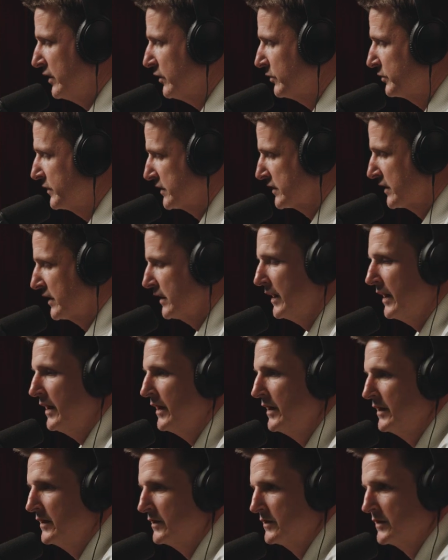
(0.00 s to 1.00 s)
of helped his
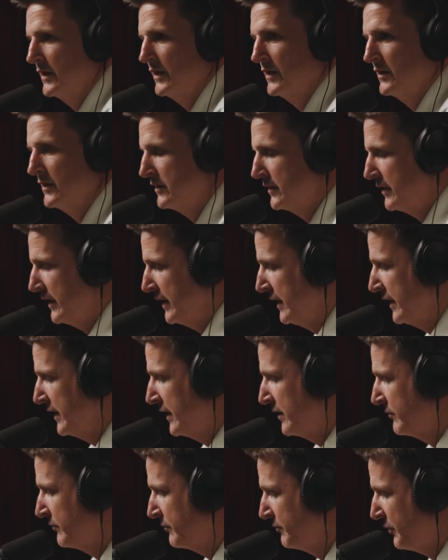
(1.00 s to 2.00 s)
clients,
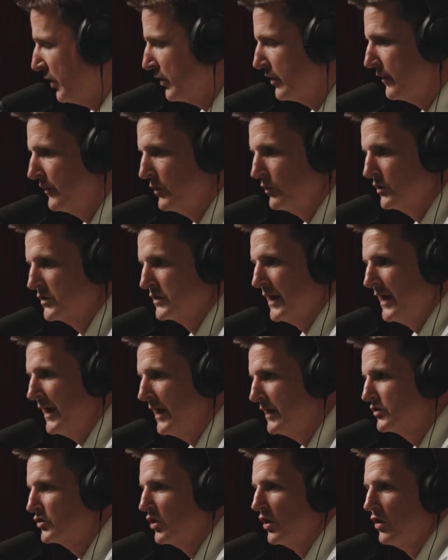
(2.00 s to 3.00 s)
and part of it was the
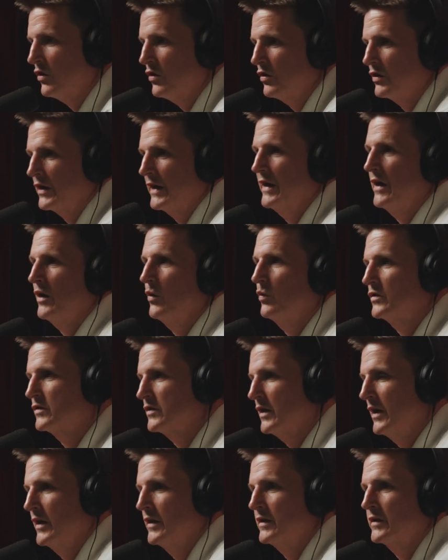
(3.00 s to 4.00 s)
hedgehog, and I
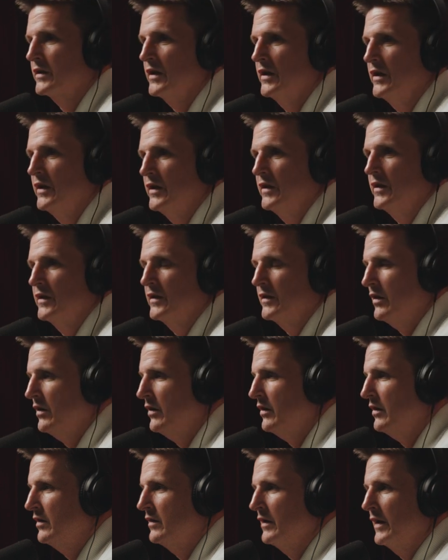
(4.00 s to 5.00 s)
was like,
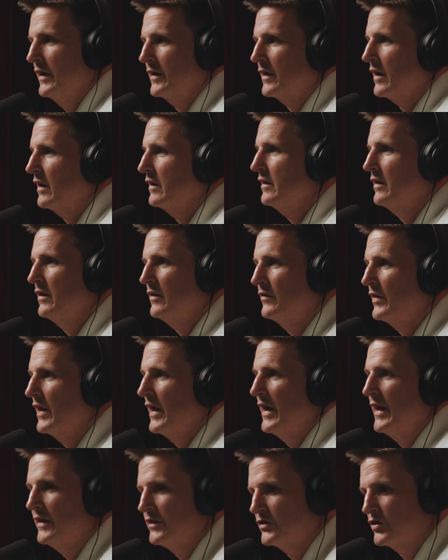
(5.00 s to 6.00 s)
oh, like, I love
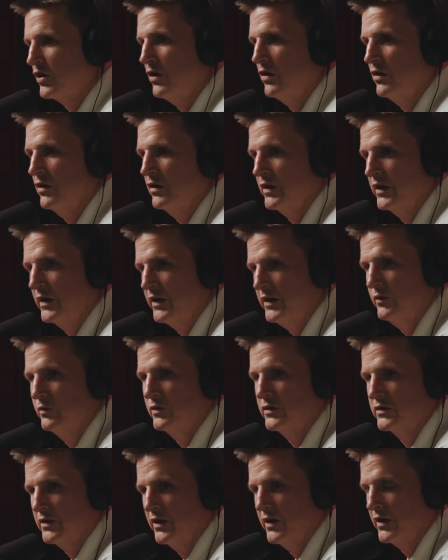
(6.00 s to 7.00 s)
the hedgehog. And he
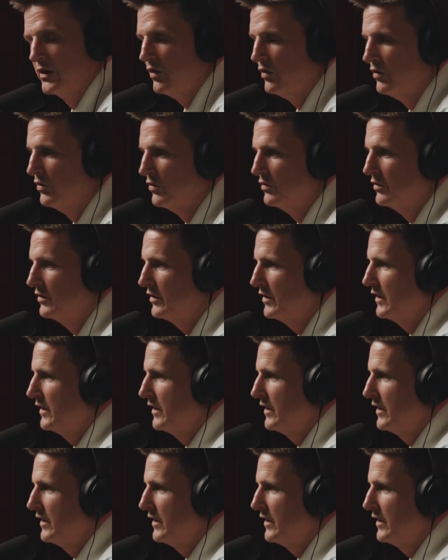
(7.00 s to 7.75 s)
was like, oh,